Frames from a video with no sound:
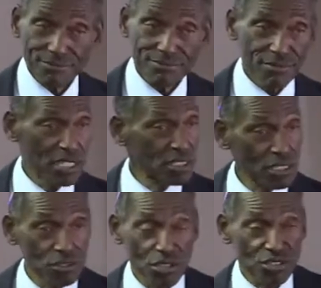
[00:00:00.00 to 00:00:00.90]
ain't nothing you
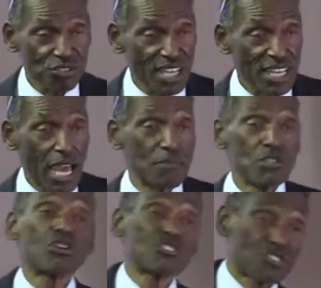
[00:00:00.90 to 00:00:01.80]
can say. I mean, you
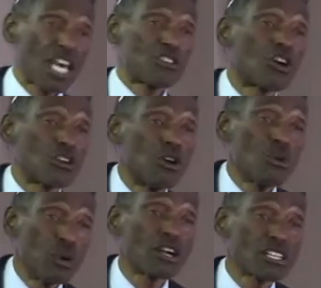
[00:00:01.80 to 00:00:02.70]
could say, you going we're
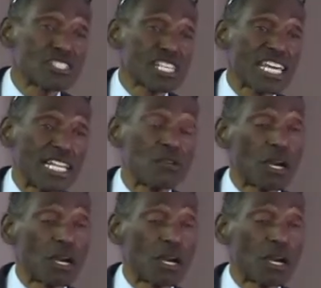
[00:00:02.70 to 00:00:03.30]
going to say anyway,